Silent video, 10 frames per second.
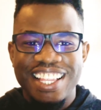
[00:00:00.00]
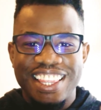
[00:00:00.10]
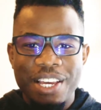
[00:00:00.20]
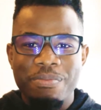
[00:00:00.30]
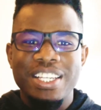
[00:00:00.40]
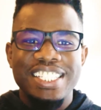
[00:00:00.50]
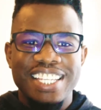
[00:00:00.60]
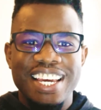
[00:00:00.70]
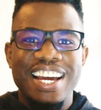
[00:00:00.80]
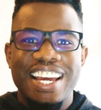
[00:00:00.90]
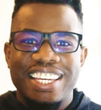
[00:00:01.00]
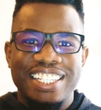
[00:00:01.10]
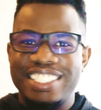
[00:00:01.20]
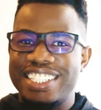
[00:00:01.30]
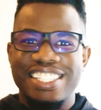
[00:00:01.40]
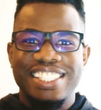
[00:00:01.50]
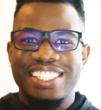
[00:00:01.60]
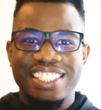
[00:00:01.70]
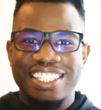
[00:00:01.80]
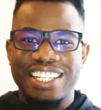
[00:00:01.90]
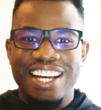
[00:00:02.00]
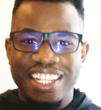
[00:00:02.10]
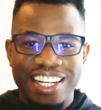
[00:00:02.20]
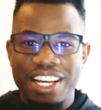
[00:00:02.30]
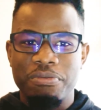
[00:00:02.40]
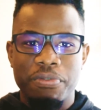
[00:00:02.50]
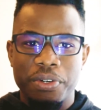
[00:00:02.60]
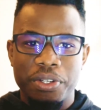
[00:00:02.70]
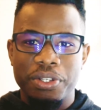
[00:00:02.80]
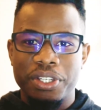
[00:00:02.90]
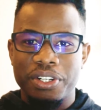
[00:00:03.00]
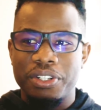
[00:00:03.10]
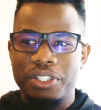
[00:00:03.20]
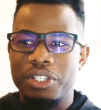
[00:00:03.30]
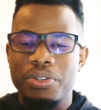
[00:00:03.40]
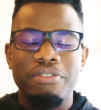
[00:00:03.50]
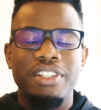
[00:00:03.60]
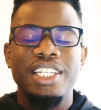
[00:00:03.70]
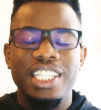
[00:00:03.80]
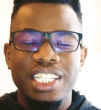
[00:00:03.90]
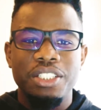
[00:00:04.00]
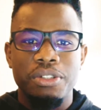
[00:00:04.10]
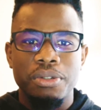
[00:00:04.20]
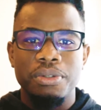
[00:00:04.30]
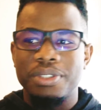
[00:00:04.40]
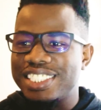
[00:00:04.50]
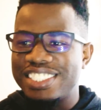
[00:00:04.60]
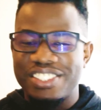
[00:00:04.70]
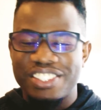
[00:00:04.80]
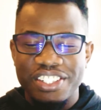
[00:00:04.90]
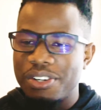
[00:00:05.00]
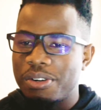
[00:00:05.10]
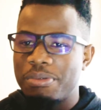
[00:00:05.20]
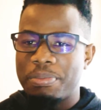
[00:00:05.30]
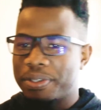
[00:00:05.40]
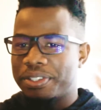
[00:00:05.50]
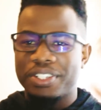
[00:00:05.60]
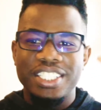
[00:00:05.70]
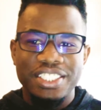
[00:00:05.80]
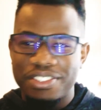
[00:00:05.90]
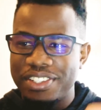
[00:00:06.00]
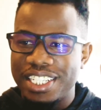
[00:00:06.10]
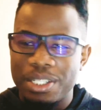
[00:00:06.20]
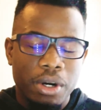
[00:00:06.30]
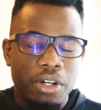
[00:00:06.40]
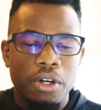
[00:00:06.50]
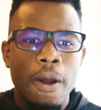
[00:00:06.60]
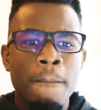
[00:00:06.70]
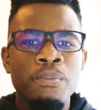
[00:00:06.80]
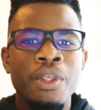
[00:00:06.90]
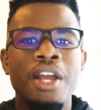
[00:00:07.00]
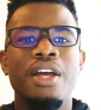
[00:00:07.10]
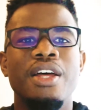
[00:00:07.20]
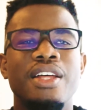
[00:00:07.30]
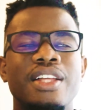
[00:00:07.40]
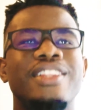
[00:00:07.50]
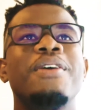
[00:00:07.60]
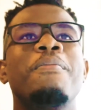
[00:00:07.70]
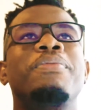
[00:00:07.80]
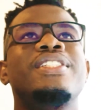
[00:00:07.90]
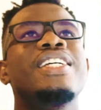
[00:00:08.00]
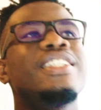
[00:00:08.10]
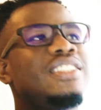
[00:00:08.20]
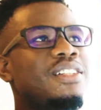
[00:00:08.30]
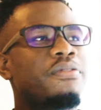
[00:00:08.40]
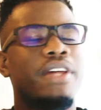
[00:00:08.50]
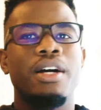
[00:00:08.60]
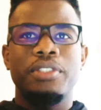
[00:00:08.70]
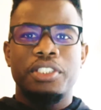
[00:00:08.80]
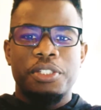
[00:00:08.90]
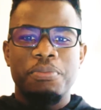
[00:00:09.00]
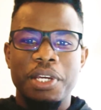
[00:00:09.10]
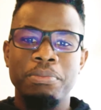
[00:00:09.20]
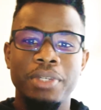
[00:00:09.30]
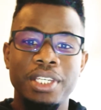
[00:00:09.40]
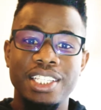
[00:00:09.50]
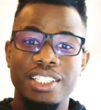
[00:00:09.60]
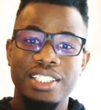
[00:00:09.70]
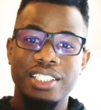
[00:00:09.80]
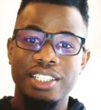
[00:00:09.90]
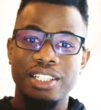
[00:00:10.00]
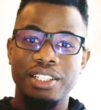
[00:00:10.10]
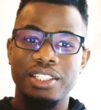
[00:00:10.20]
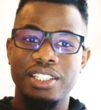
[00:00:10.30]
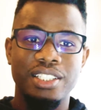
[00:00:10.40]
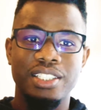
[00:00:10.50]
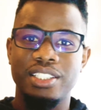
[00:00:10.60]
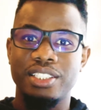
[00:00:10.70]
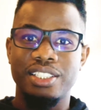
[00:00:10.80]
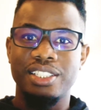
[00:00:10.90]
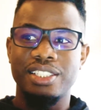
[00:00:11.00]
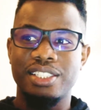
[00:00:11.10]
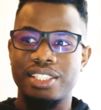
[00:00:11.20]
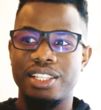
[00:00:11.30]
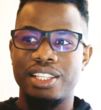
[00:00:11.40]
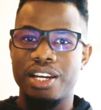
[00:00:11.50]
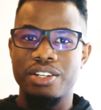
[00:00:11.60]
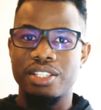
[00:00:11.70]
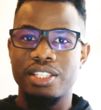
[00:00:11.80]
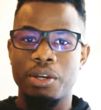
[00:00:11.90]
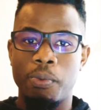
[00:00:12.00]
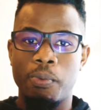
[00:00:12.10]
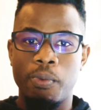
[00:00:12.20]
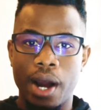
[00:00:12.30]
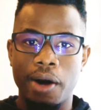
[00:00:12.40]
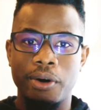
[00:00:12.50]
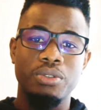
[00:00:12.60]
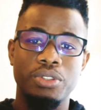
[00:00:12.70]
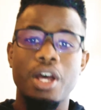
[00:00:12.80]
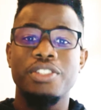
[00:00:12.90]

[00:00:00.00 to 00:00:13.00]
That means AI can just cut it out for you. You know, you don't even need to you know, put a green screen and whatnot. The potential of that just made me sit there and say, wow. So I was